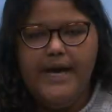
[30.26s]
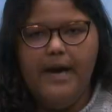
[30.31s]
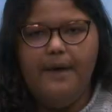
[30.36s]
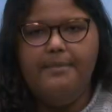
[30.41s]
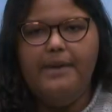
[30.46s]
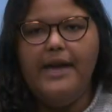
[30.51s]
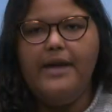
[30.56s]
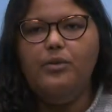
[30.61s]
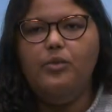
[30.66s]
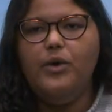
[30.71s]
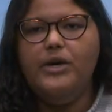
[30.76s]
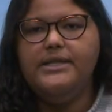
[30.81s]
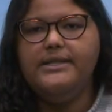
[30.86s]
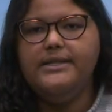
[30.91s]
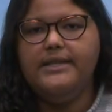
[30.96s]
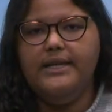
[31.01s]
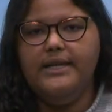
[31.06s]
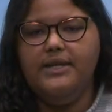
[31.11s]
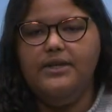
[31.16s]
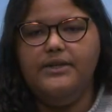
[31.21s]
A man
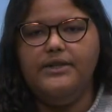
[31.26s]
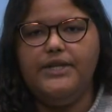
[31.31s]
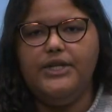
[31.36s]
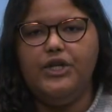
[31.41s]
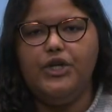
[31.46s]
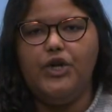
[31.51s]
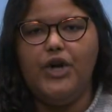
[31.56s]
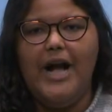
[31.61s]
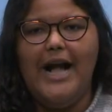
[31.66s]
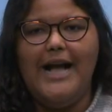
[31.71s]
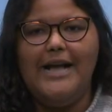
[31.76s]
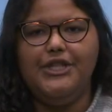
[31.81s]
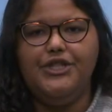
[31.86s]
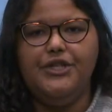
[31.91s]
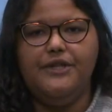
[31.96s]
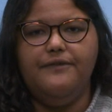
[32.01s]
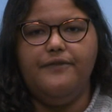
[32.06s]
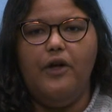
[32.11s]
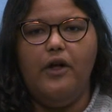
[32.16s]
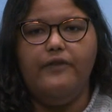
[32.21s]
was killed in a
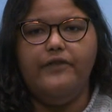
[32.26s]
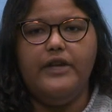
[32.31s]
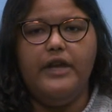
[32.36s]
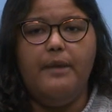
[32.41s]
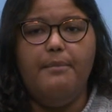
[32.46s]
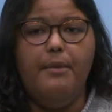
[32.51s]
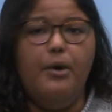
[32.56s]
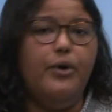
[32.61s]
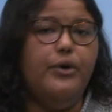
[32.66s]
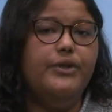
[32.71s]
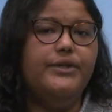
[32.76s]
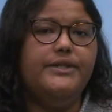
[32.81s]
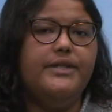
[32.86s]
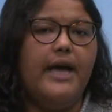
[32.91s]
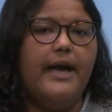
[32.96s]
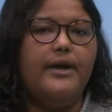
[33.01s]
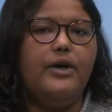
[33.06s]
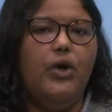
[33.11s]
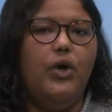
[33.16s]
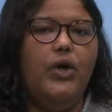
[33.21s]
crash involving a
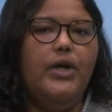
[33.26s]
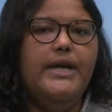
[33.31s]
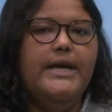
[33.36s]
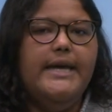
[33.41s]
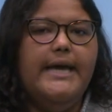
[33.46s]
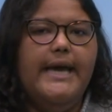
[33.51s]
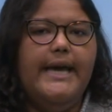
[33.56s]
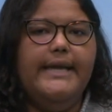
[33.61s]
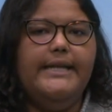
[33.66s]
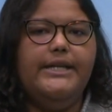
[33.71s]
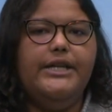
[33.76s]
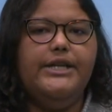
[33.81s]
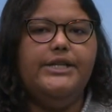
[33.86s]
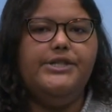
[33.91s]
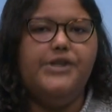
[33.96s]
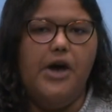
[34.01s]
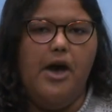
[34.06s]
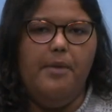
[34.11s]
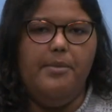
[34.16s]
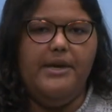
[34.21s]
motorcycle in
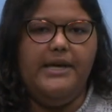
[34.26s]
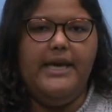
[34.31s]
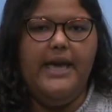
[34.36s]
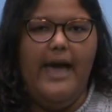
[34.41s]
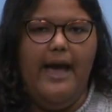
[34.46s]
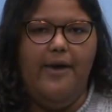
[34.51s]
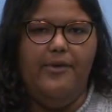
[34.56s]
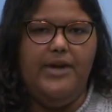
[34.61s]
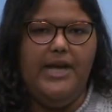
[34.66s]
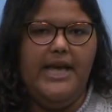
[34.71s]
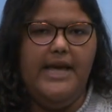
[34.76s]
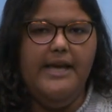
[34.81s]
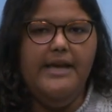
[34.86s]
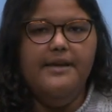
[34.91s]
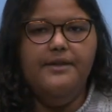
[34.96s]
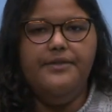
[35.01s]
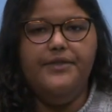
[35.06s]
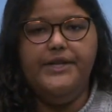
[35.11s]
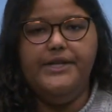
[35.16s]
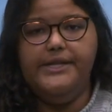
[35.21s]
Catawba County.
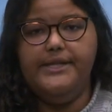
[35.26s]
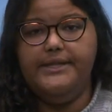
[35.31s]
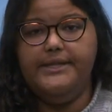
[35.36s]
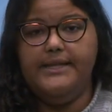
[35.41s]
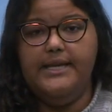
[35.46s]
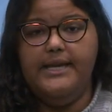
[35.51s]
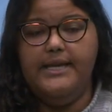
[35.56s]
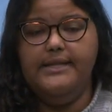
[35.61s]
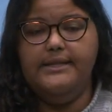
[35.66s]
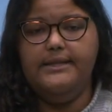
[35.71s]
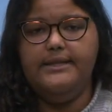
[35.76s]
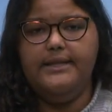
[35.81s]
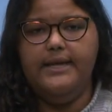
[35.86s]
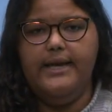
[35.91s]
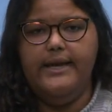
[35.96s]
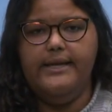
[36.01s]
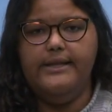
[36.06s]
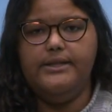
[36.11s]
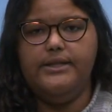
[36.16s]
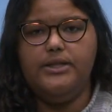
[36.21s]
The deceased
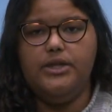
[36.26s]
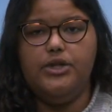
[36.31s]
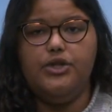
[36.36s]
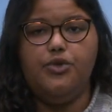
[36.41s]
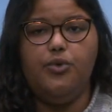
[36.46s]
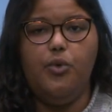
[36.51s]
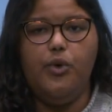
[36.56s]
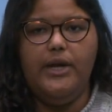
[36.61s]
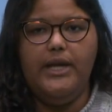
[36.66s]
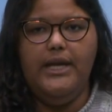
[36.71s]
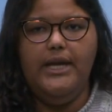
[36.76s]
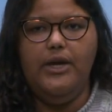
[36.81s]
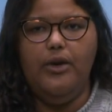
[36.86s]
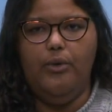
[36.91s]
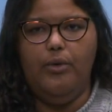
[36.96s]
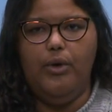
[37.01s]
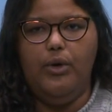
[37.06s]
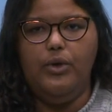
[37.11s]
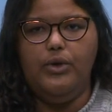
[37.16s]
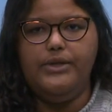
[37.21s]
is
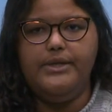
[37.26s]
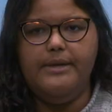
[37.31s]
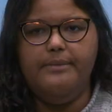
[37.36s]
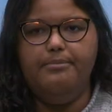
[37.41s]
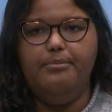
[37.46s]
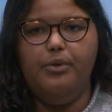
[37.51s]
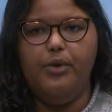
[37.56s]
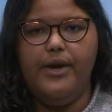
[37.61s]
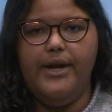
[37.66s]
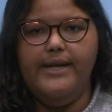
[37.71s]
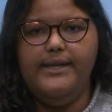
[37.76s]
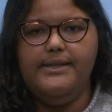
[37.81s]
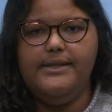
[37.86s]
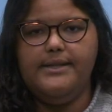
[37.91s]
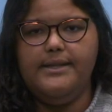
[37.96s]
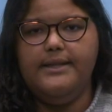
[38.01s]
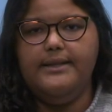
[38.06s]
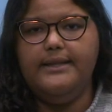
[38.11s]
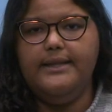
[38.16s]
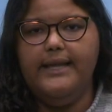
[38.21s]
20-year-old
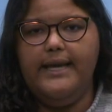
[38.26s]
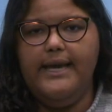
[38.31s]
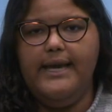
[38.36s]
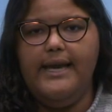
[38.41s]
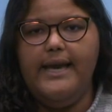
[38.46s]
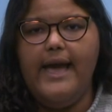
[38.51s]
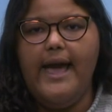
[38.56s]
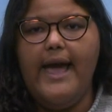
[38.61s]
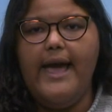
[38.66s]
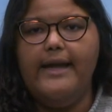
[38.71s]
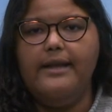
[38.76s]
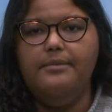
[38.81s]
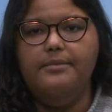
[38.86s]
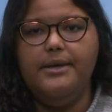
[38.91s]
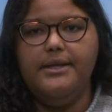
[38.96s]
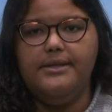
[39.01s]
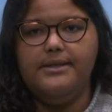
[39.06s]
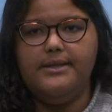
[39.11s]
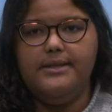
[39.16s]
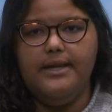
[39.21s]
Brent Lee
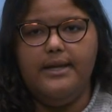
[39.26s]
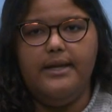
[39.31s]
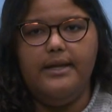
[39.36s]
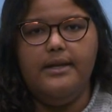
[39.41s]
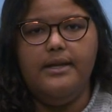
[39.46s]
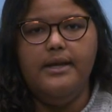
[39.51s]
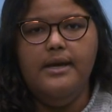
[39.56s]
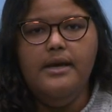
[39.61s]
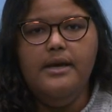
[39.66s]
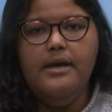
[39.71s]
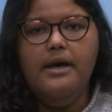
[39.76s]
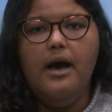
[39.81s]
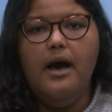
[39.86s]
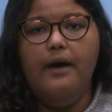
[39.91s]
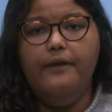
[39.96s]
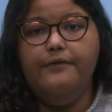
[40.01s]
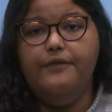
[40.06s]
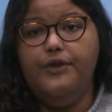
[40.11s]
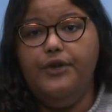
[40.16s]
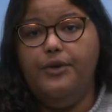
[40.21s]
Edmondson of